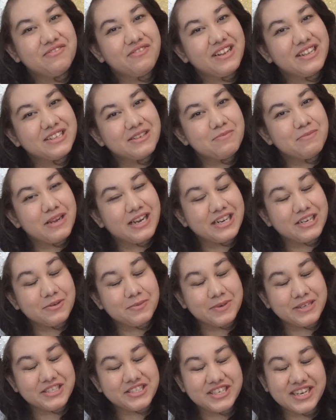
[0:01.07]
welcome back to
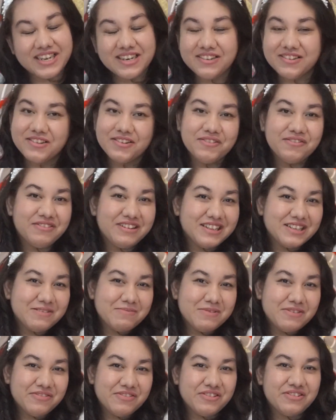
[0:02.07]
my channel, or welcome
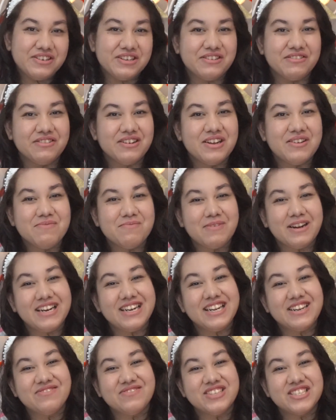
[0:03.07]
if you're new. My
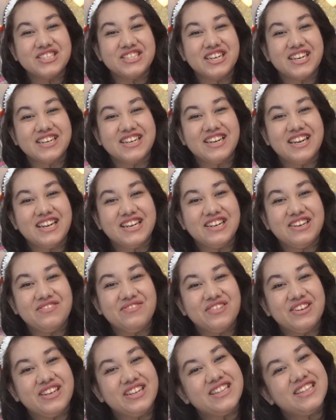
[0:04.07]
name is Jackie. I hope
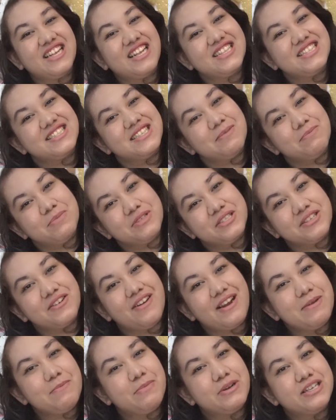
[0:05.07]
you hit that
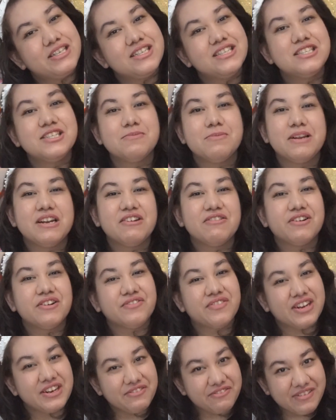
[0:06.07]
subscribe button to be
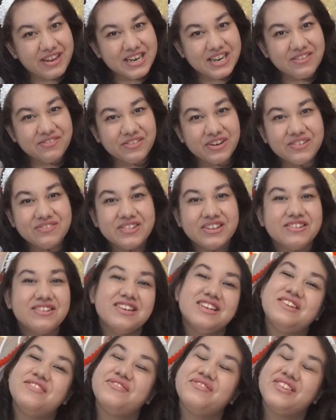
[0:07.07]
notified whenever I upload a
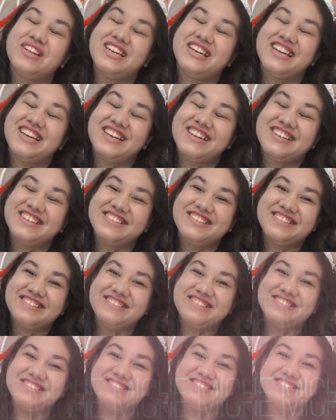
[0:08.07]
new
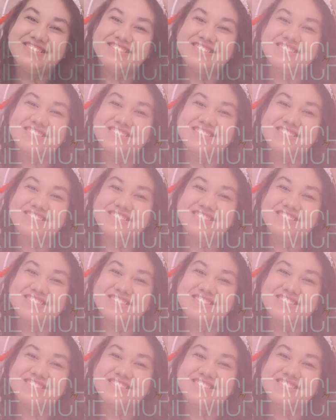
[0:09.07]
video.